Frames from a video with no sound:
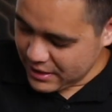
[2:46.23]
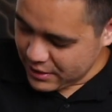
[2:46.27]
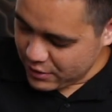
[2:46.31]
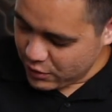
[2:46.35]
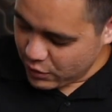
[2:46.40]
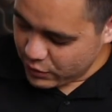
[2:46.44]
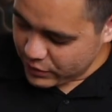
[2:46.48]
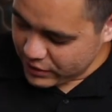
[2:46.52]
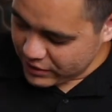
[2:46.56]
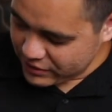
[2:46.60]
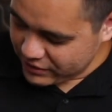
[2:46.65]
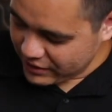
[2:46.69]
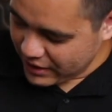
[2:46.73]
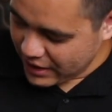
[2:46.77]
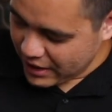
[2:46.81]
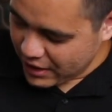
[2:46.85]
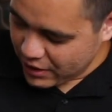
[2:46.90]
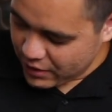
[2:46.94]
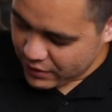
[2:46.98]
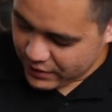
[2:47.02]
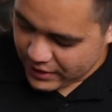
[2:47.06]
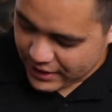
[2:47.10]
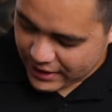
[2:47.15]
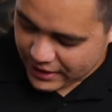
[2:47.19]
notice
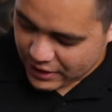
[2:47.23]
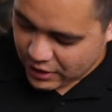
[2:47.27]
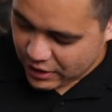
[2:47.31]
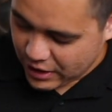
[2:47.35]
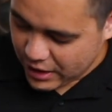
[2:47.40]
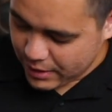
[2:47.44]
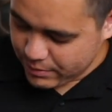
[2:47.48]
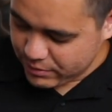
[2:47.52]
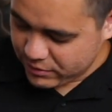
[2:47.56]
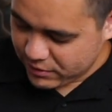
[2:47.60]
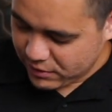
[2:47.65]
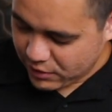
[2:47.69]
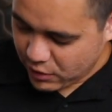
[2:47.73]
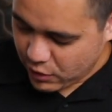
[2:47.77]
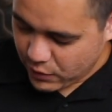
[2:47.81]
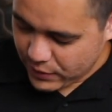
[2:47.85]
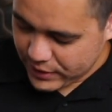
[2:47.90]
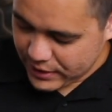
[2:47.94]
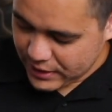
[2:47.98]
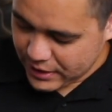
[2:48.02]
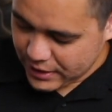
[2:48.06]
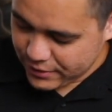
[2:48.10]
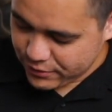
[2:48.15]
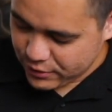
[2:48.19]
how it comes low
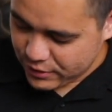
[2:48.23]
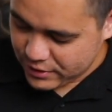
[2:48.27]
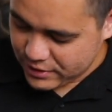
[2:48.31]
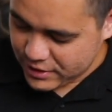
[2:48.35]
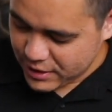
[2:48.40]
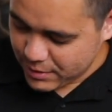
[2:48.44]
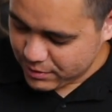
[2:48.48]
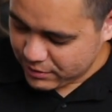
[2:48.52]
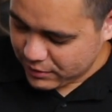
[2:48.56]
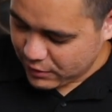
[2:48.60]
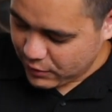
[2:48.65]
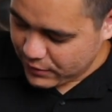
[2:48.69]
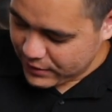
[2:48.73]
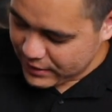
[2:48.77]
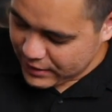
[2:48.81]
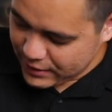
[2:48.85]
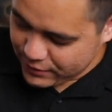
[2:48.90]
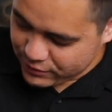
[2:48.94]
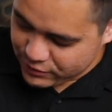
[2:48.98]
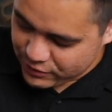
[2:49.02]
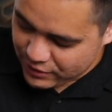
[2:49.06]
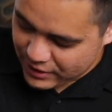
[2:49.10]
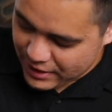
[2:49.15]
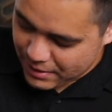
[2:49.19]
enough or dips low
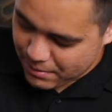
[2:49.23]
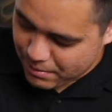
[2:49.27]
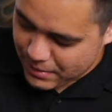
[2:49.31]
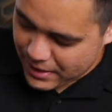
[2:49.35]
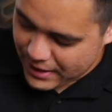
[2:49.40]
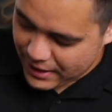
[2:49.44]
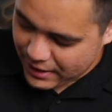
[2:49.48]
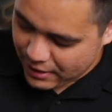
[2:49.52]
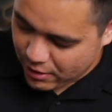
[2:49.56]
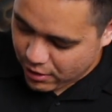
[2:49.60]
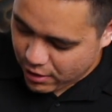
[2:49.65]
enough so that my